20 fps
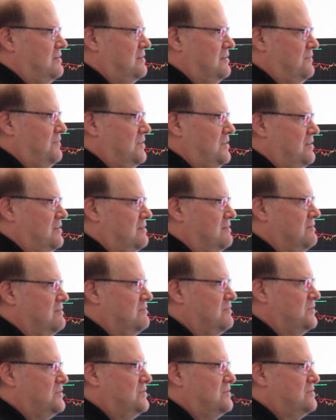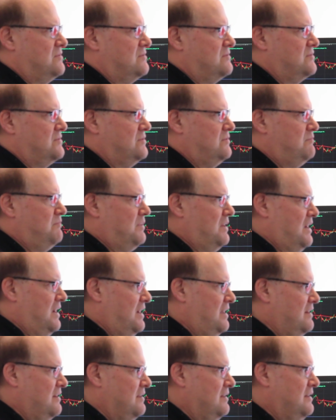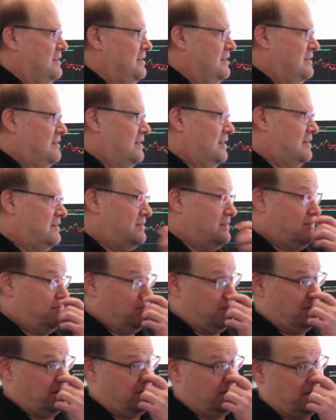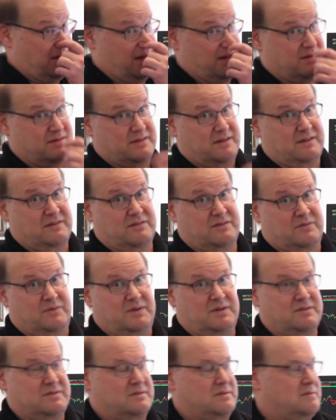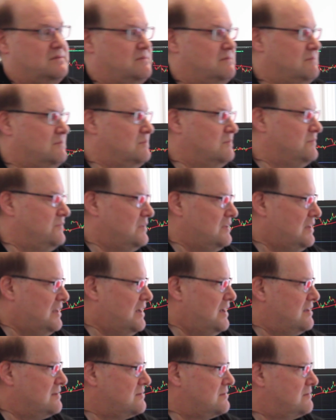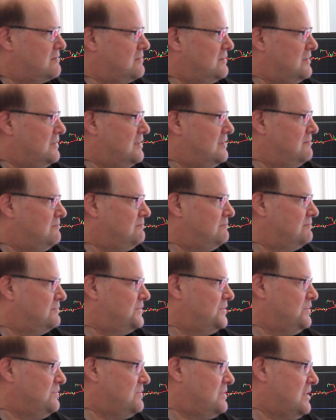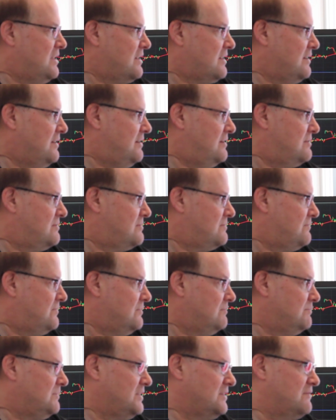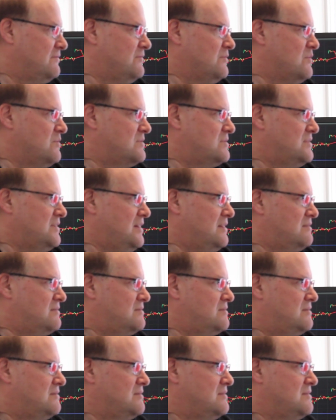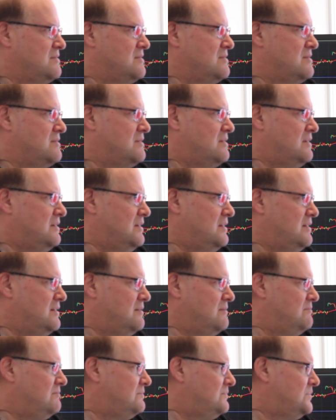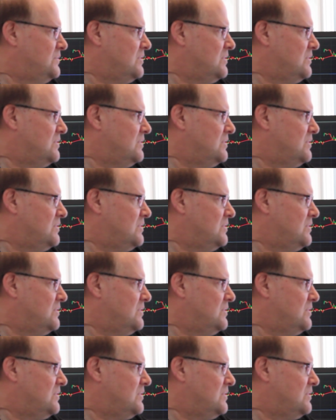dividend, which isn't too bad. That dividend has increased over the last 2 decades from like 4 cents, from